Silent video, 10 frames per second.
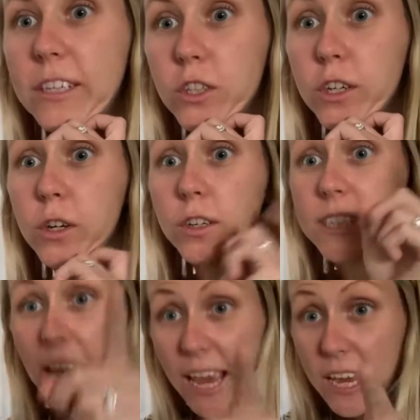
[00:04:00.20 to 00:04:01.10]
your
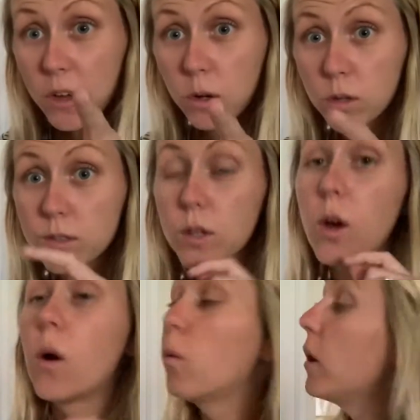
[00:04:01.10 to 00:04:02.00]
tails
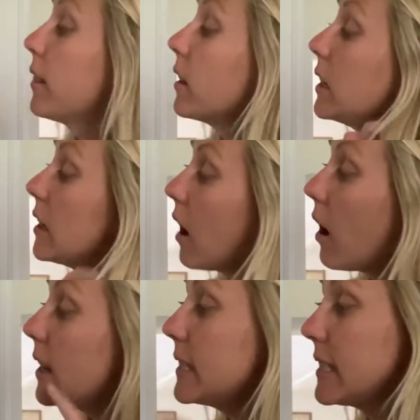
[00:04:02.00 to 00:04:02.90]
with
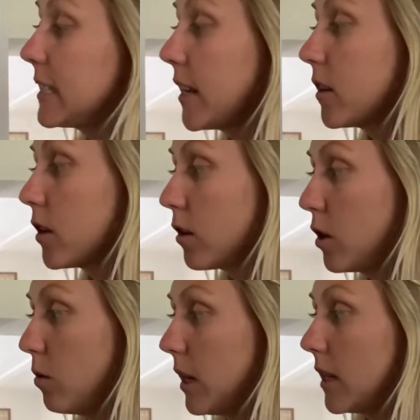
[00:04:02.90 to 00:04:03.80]
non-standard
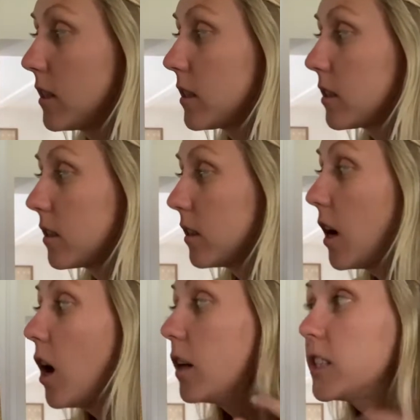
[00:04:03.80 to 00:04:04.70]
units,
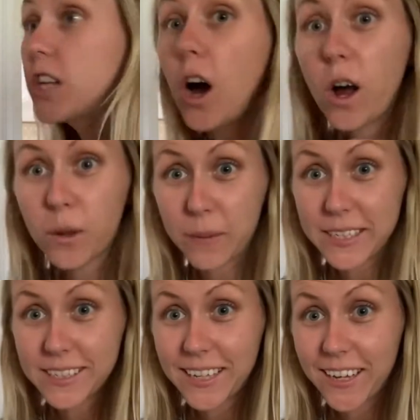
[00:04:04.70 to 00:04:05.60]
dog
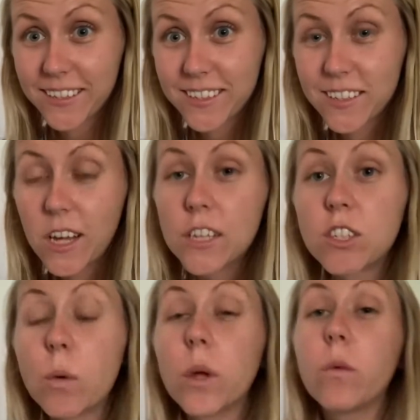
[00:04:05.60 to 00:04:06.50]
biscuits.
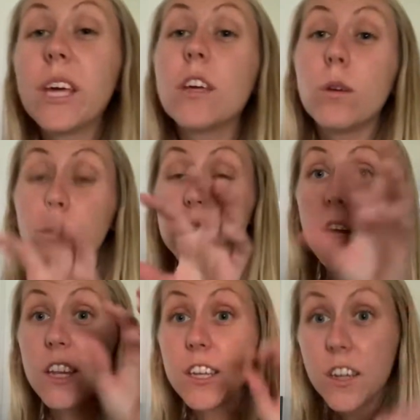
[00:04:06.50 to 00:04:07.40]
So when we use
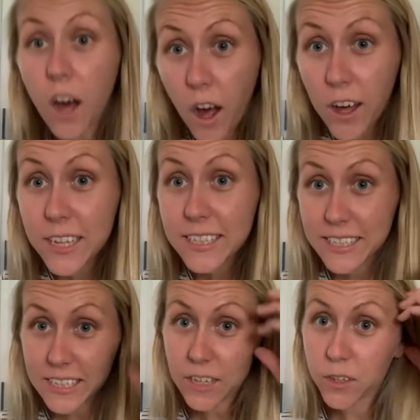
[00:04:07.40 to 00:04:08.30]

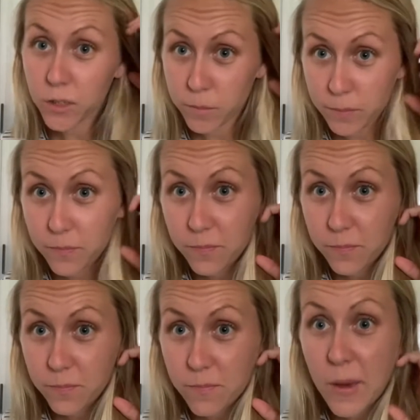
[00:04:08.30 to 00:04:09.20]
non-standard
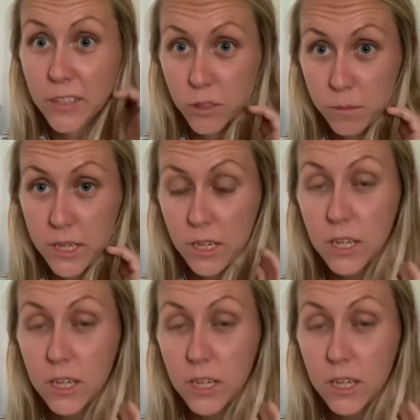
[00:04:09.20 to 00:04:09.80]
measurement,